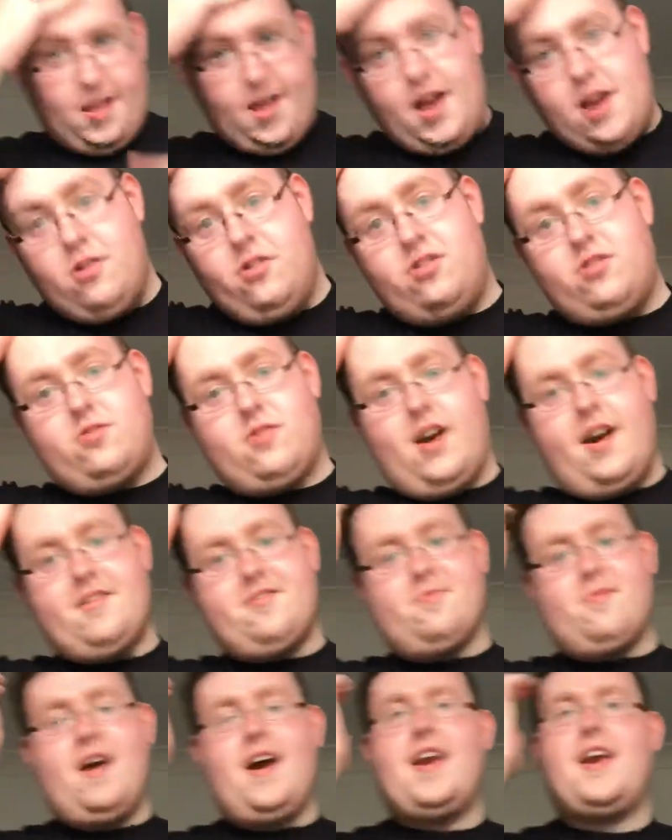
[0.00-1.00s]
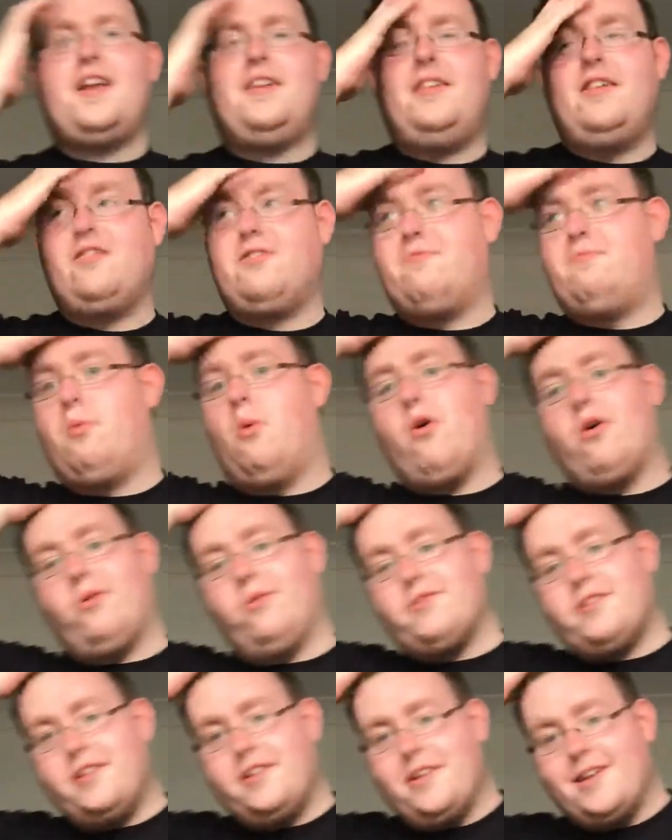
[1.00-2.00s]
looks quite sweaty and it looks
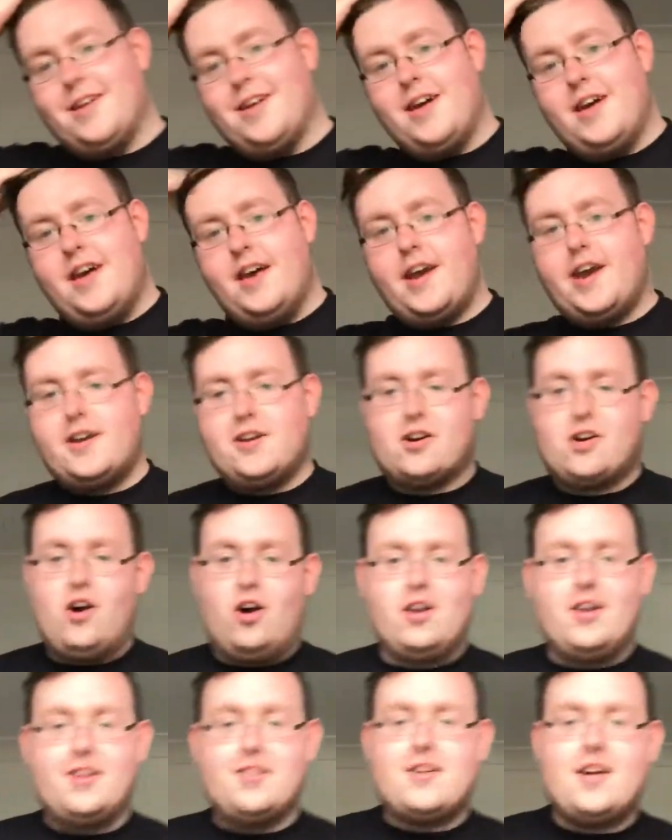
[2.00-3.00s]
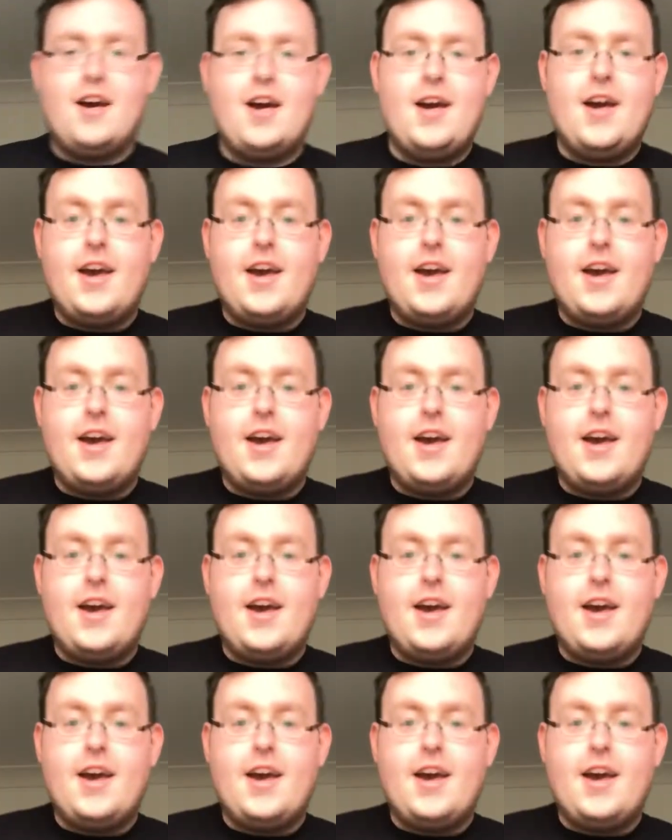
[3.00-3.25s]
boiled in a college.